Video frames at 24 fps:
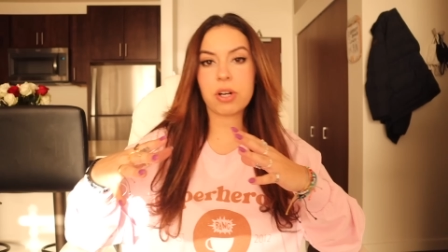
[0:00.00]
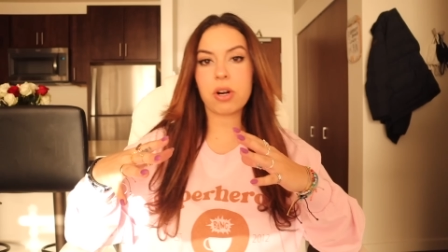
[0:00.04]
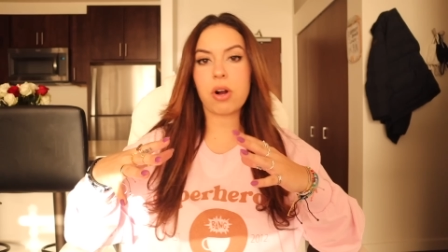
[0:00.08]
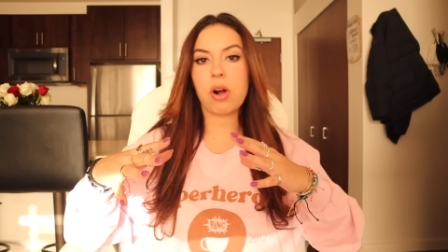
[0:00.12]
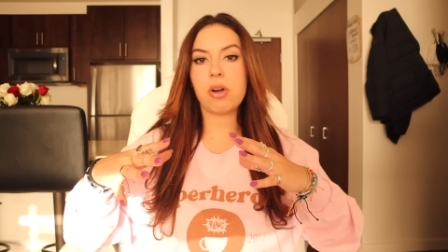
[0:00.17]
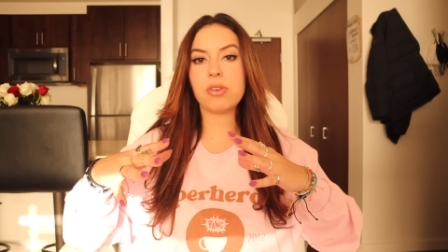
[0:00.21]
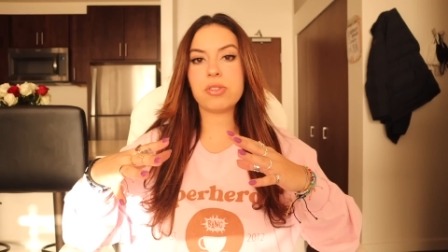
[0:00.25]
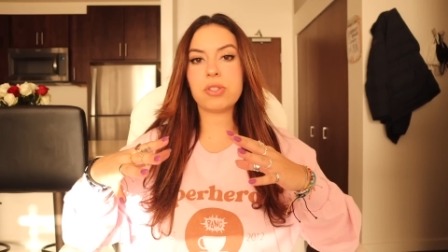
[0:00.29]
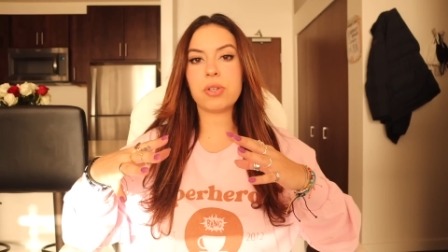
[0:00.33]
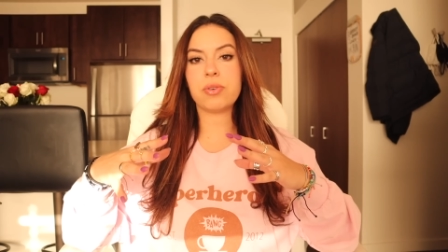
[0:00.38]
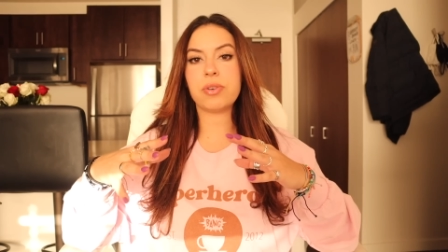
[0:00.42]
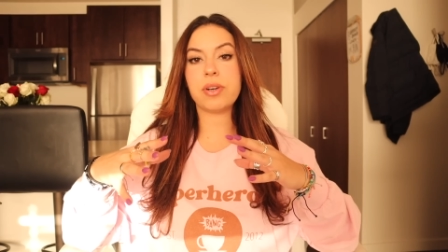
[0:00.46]
they're
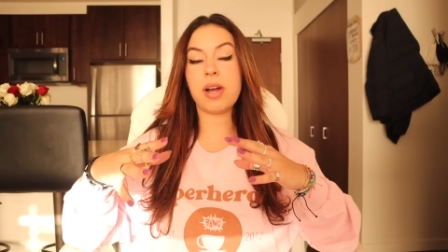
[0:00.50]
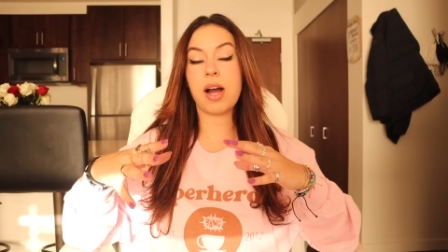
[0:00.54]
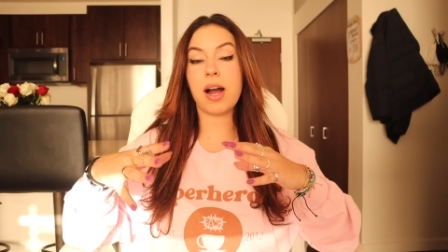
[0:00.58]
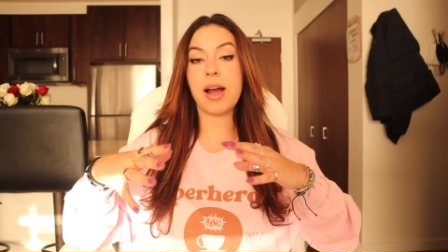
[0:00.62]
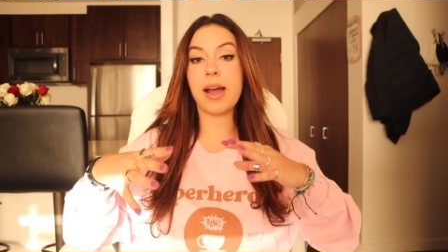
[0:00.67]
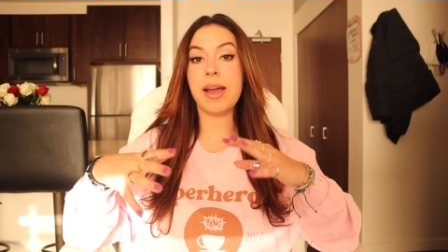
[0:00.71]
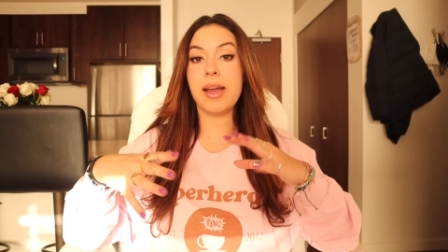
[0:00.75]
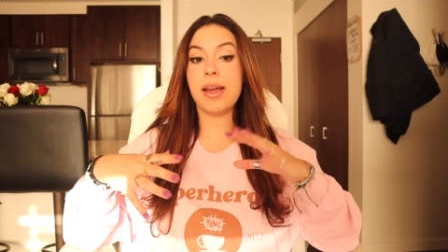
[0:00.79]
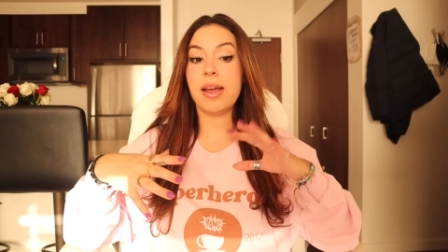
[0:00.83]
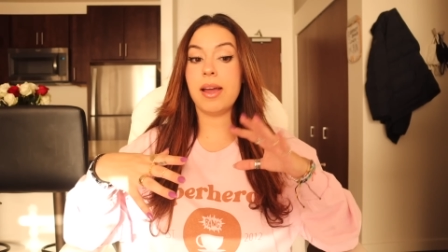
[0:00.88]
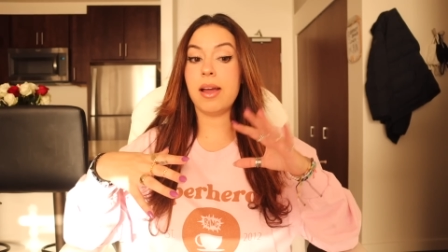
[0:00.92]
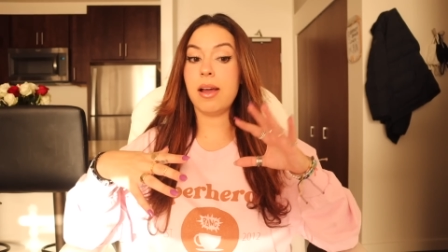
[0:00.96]
also
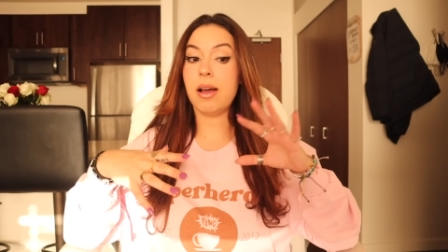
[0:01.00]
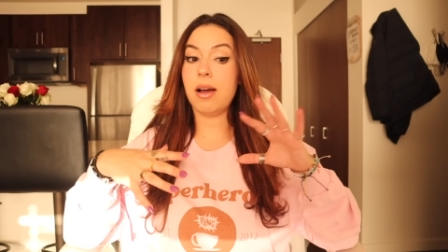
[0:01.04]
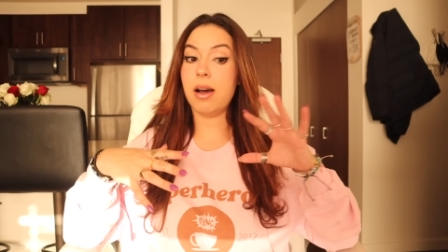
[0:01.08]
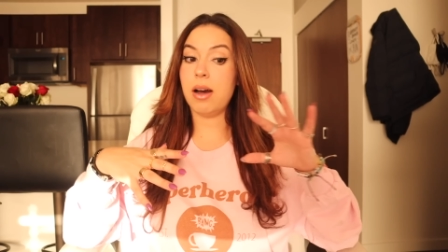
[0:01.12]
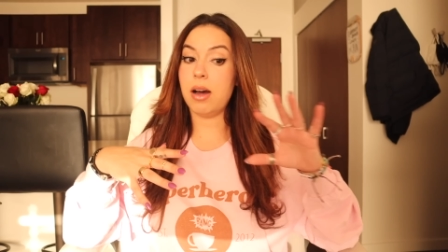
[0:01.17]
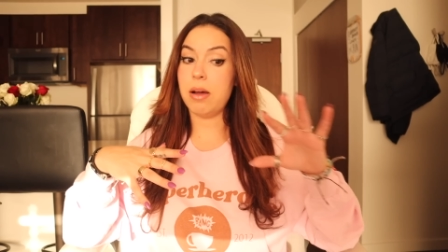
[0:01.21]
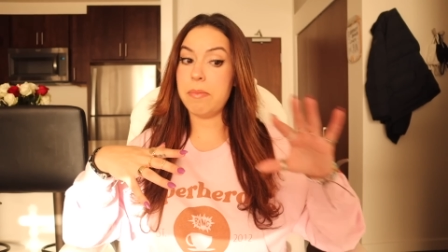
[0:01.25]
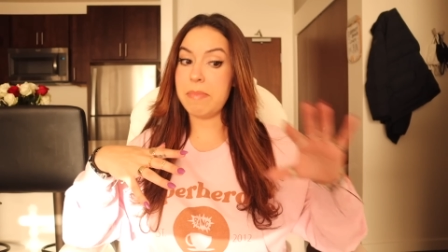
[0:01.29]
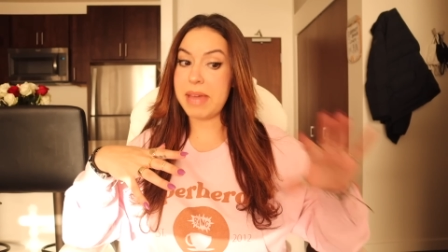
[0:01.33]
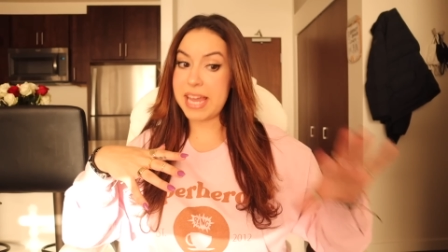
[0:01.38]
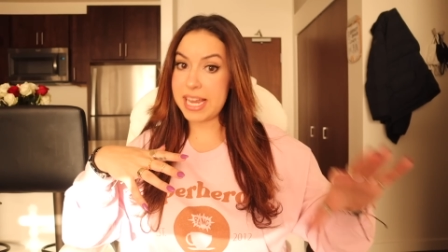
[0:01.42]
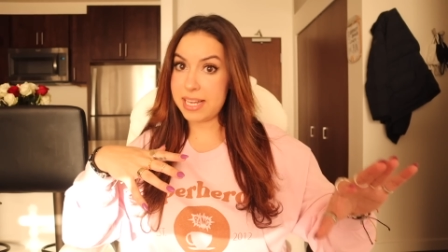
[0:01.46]
not
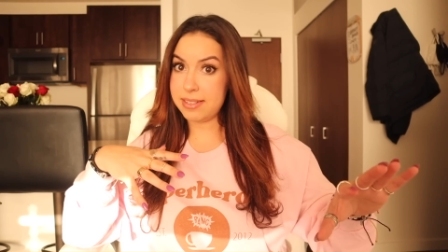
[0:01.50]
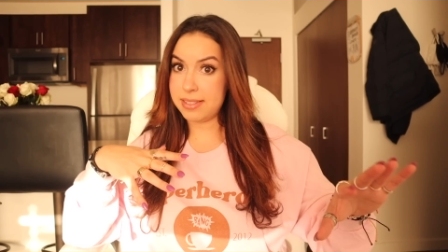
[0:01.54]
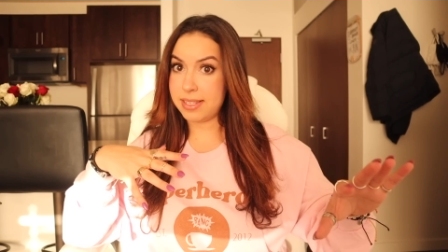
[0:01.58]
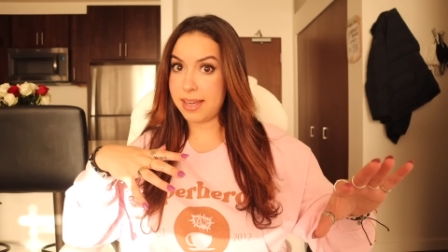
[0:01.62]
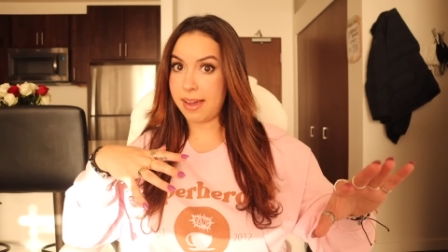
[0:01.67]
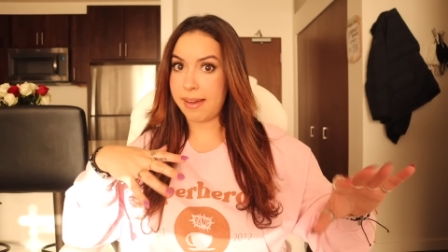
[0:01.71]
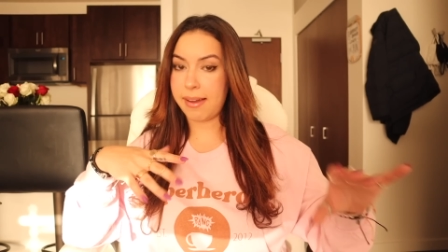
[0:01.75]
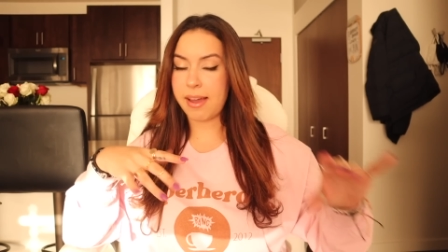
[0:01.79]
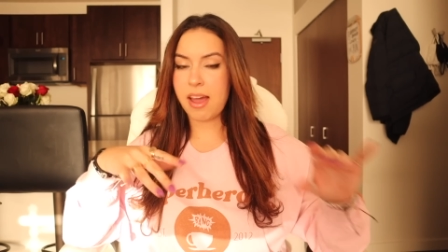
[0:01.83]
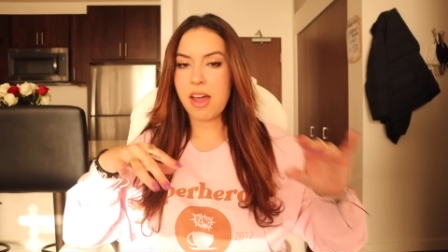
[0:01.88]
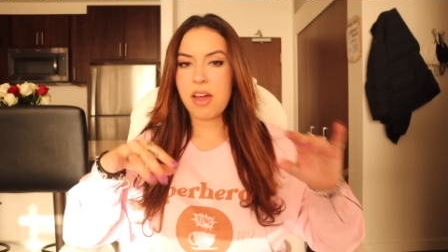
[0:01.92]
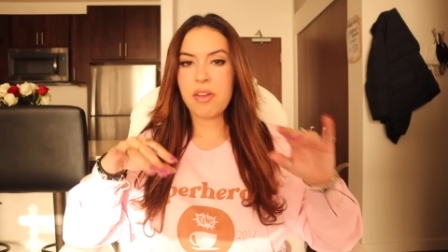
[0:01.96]

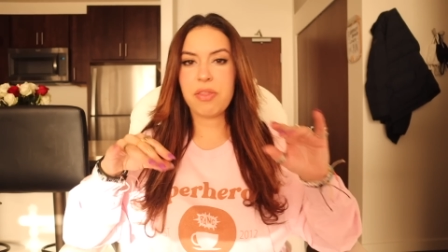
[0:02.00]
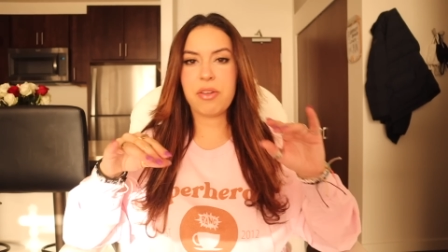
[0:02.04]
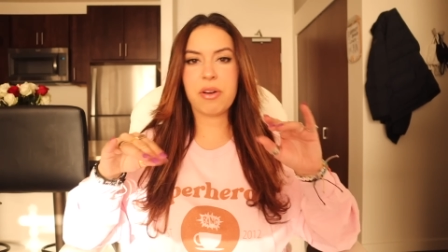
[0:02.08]
amazing.